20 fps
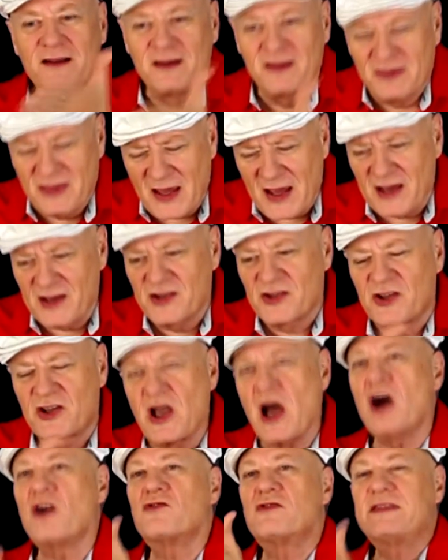things
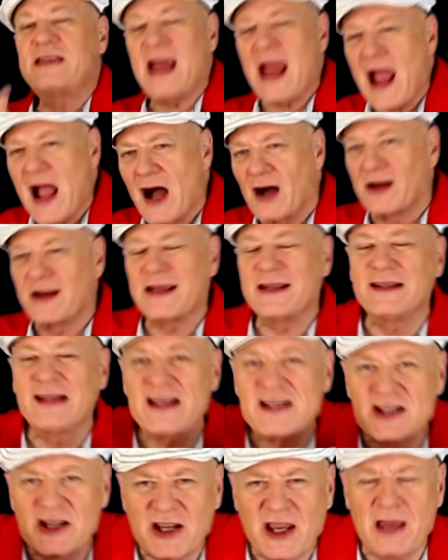go down
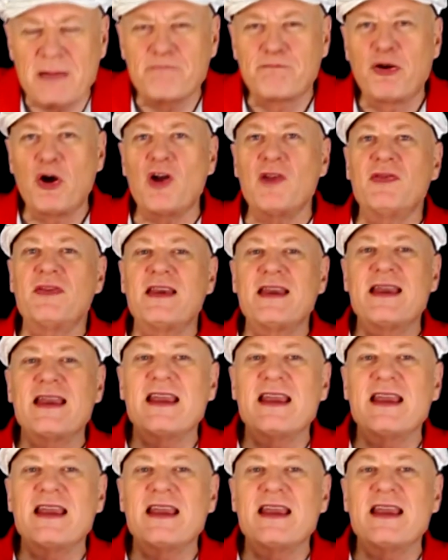unless you keep putting the